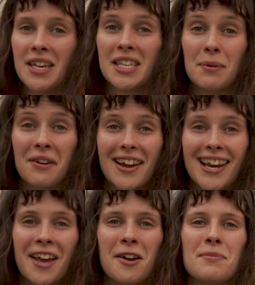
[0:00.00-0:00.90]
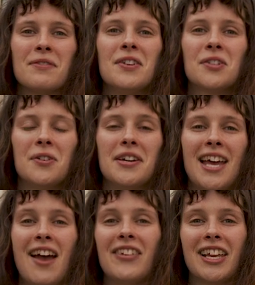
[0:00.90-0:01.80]
So we really hope you've enjoyed
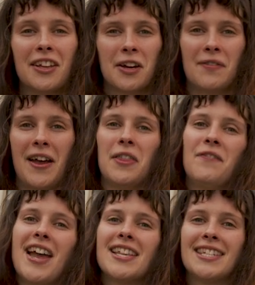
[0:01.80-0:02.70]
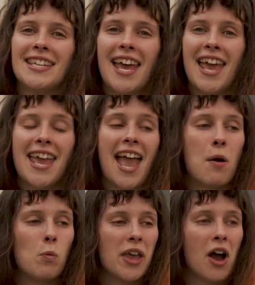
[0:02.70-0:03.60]
having a look around the van today,
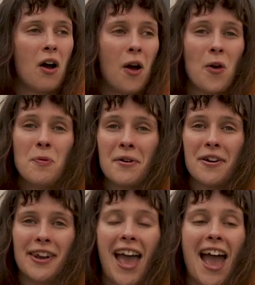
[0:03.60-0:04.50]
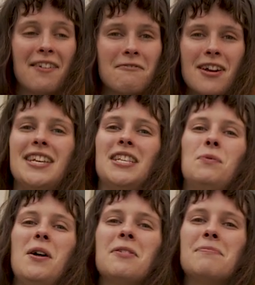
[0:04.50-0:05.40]
and we are open and ready to
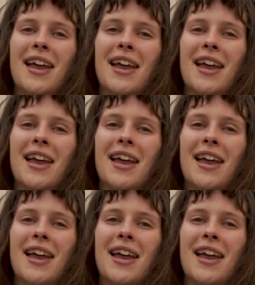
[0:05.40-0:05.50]
welcome